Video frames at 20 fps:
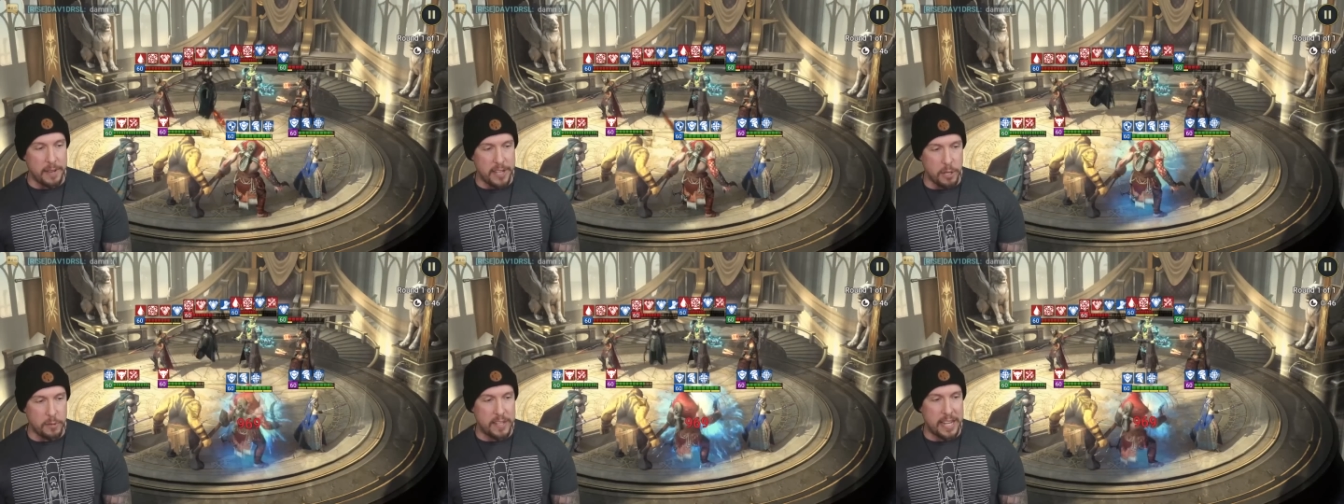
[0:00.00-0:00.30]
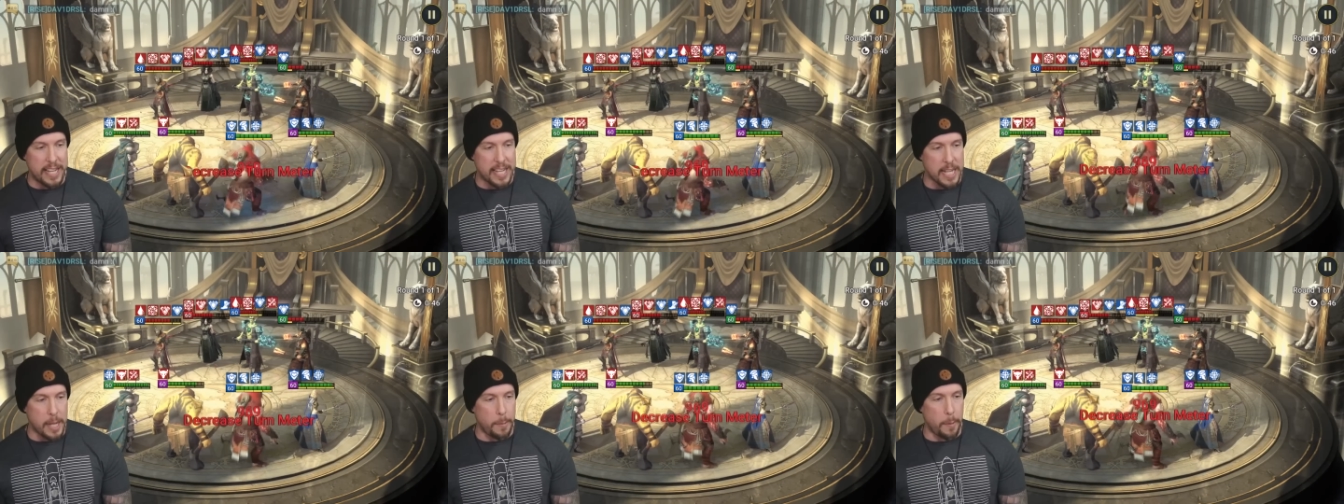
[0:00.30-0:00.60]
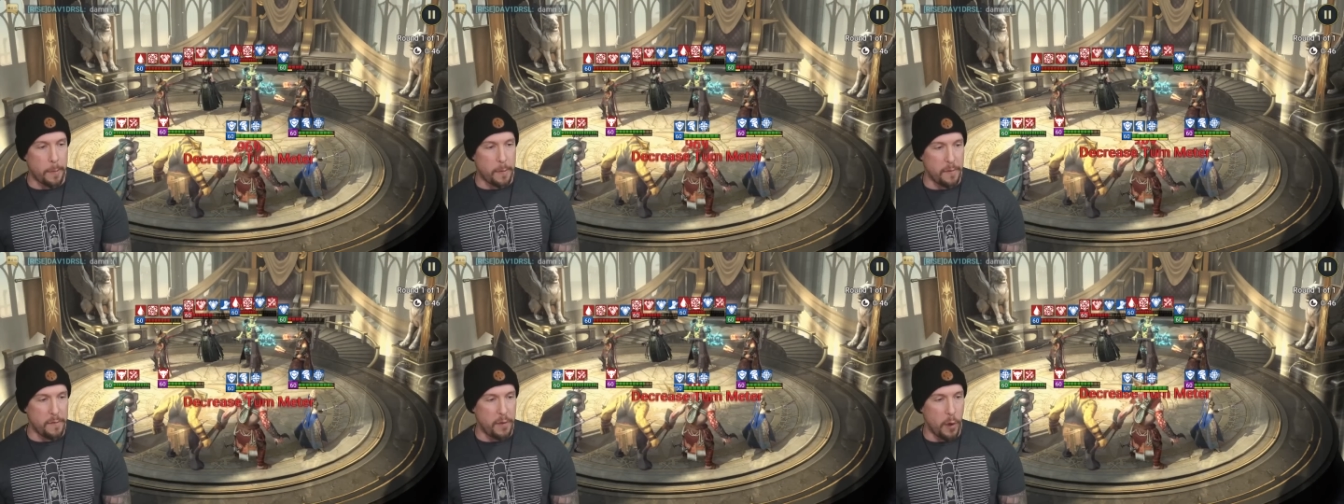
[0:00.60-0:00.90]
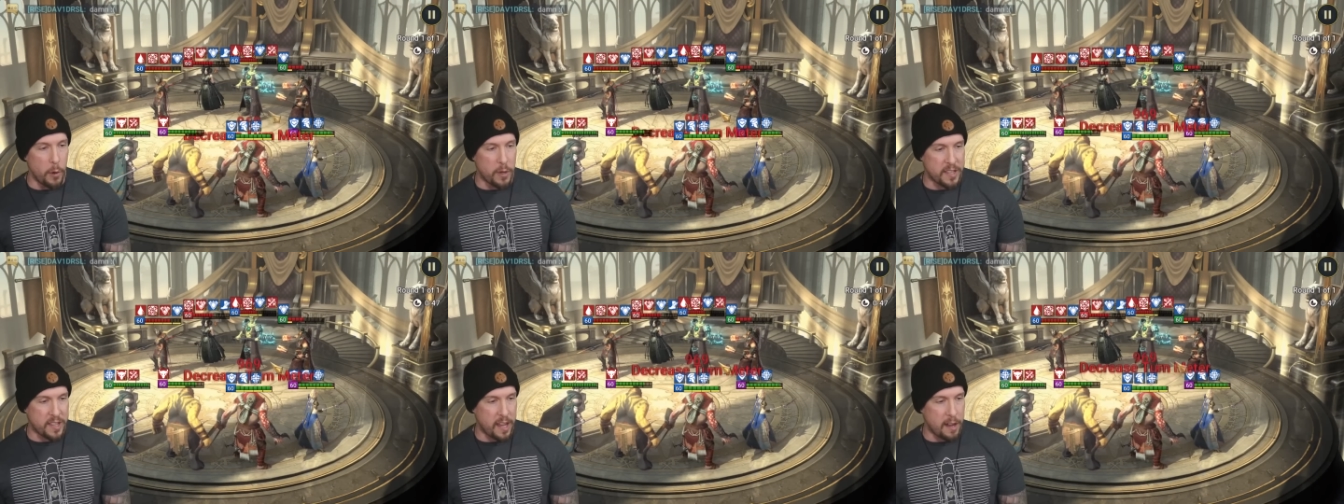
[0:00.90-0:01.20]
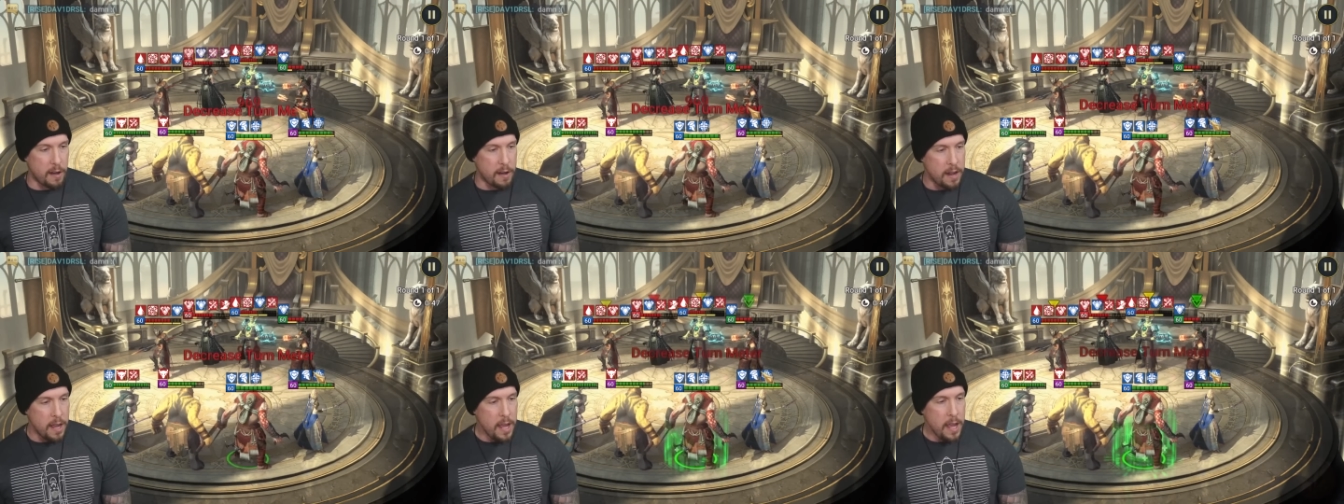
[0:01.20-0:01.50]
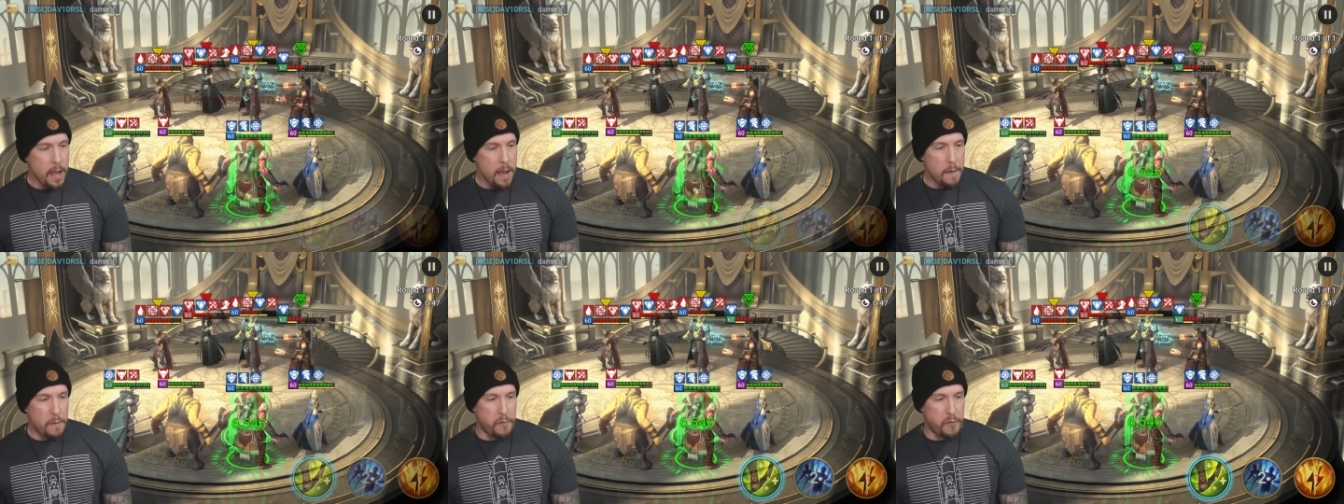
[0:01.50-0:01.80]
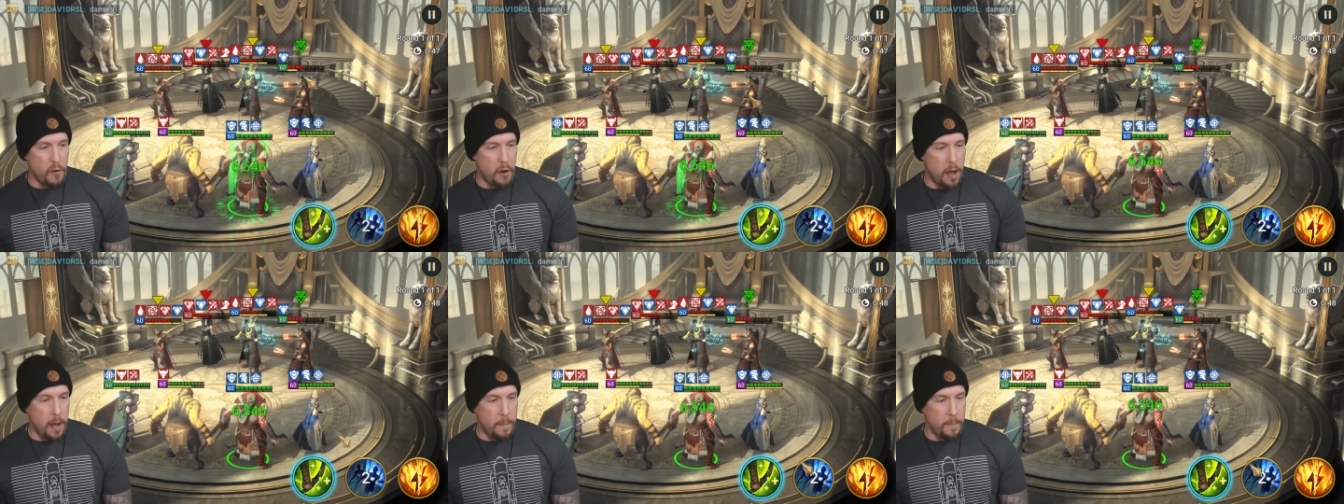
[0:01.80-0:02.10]
We do take a couple of provokes here
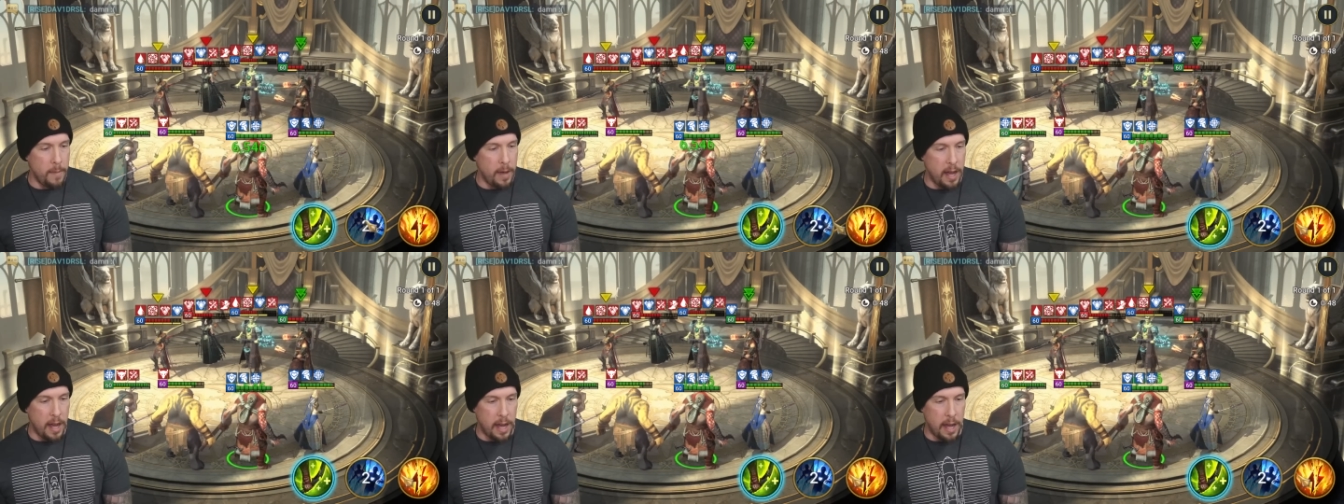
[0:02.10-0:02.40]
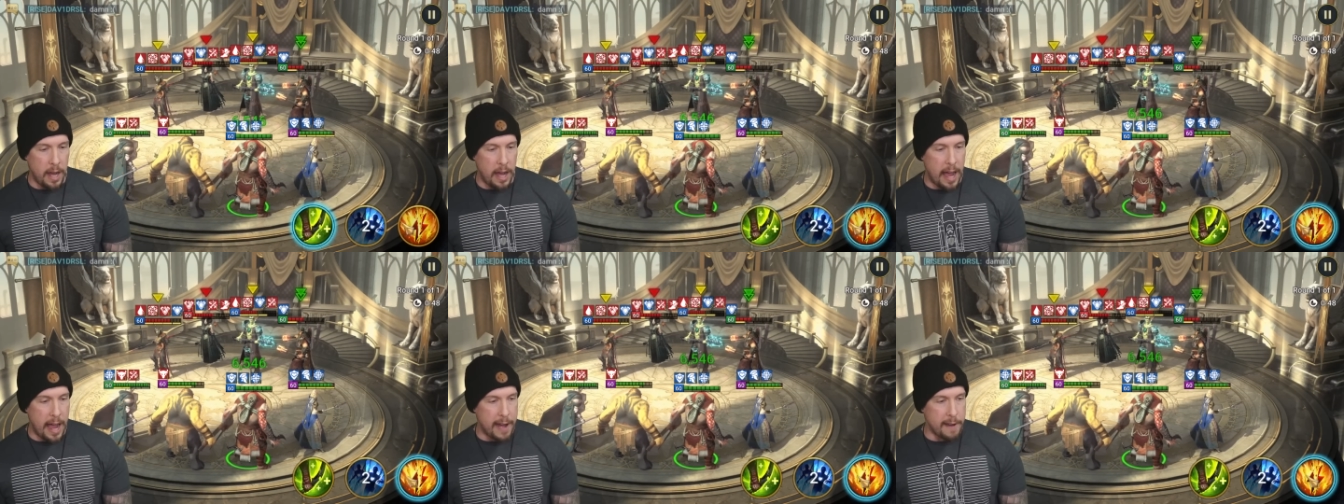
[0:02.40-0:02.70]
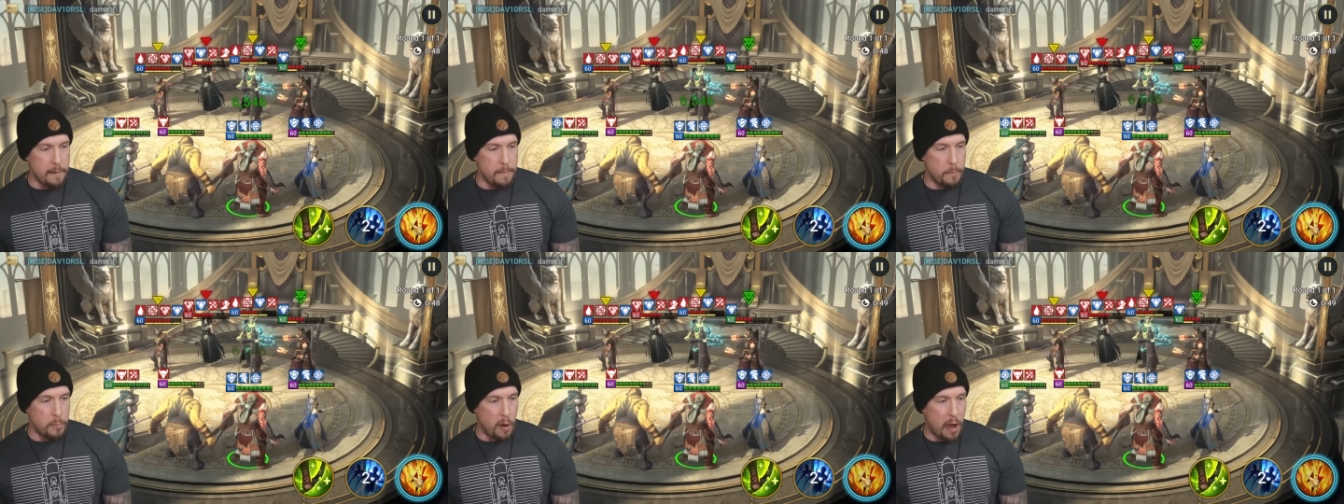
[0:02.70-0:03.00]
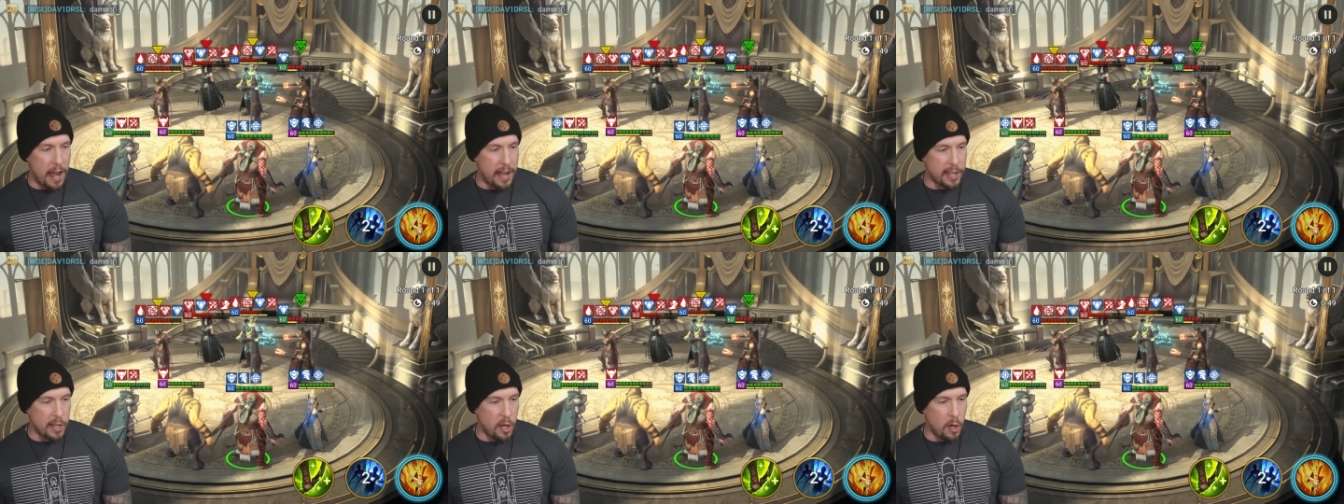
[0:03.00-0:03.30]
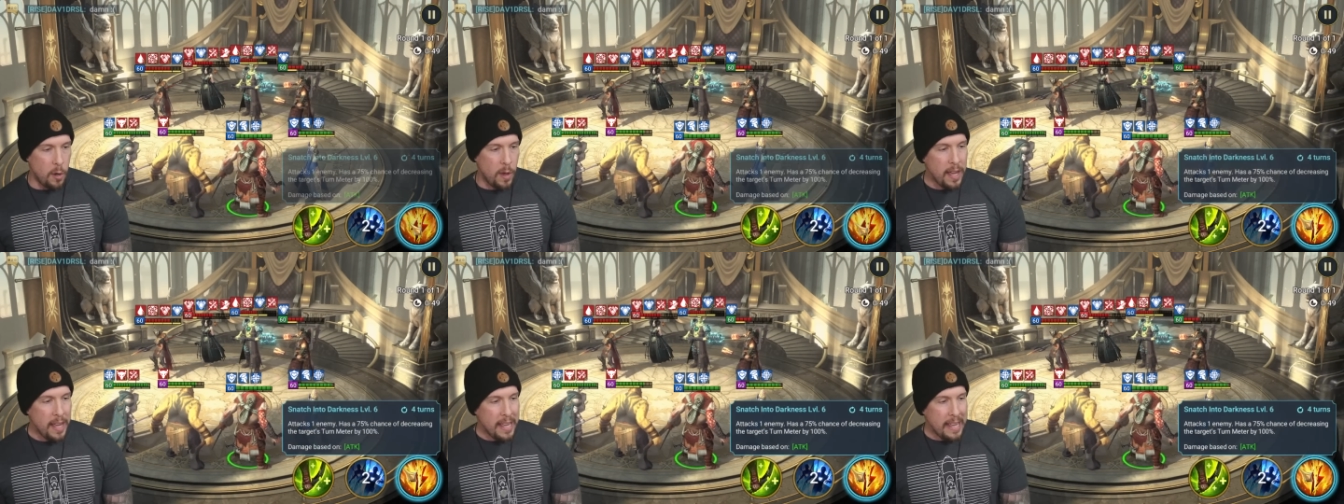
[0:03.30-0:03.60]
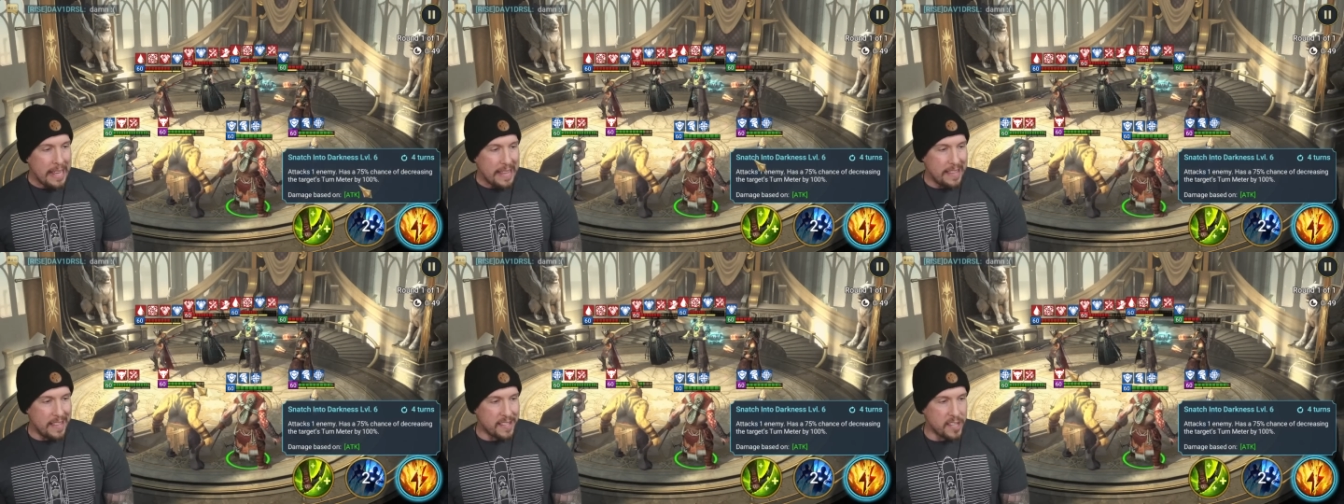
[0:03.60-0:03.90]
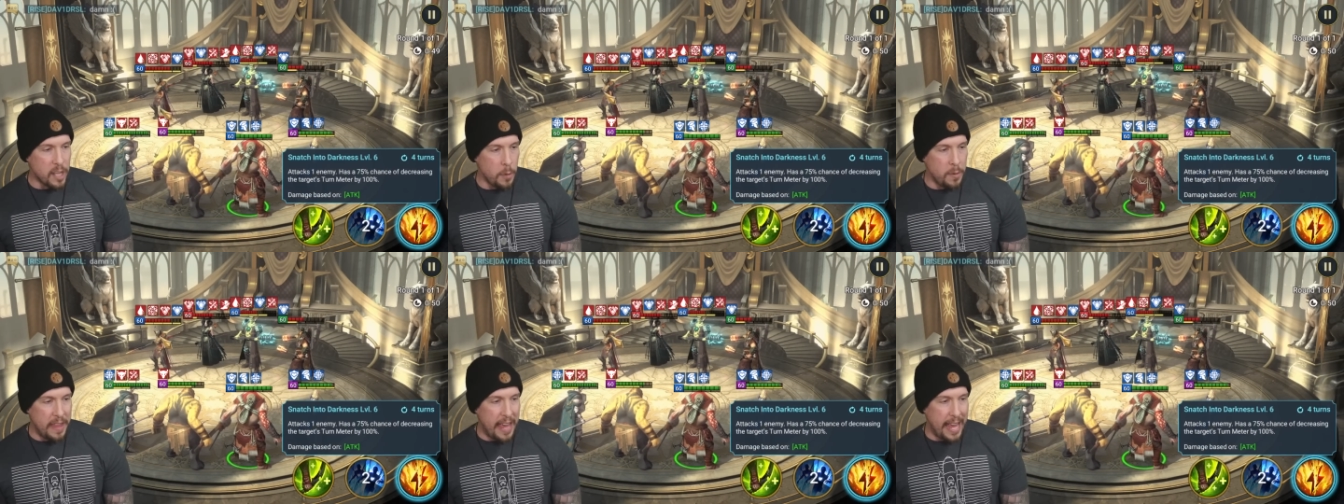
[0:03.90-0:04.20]
from Iron Brago. Let's go with the